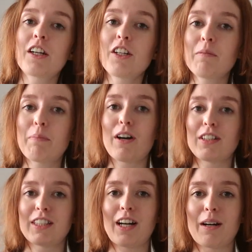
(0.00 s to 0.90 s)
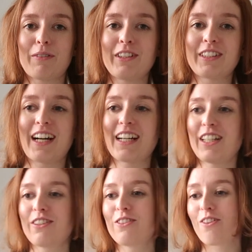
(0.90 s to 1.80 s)
I couldn't pass it up because I
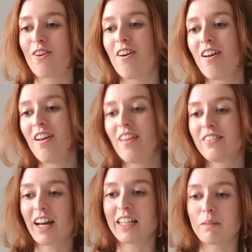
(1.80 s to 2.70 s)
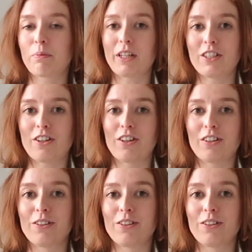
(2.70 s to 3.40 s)
actually thought, that is pretty darn